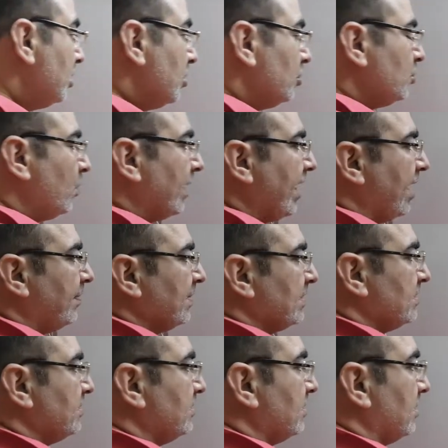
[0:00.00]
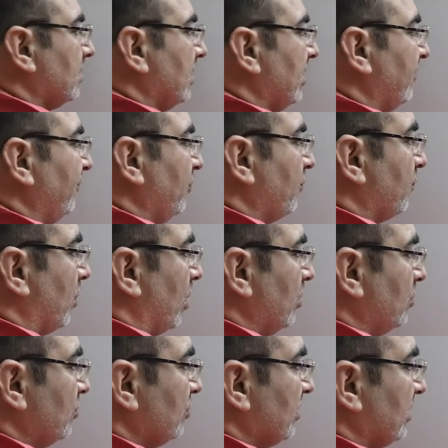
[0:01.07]
So what happens if you
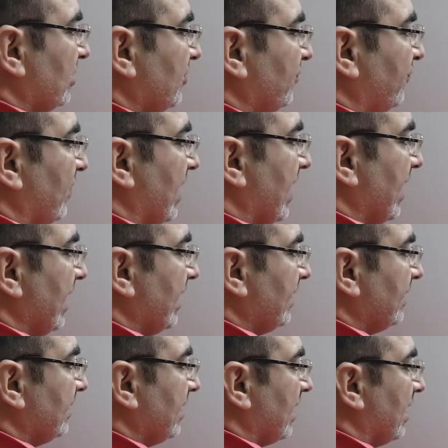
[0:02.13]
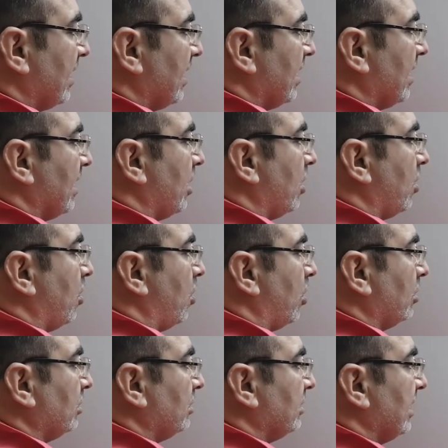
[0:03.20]
want to satisfy the
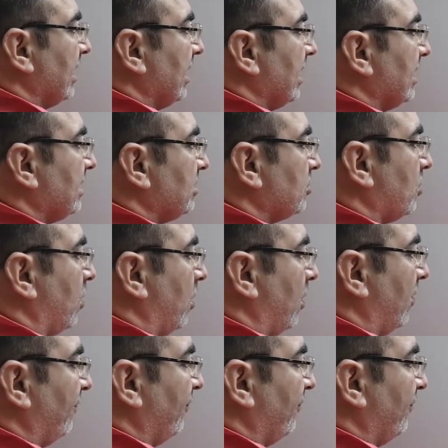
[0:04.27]
octet of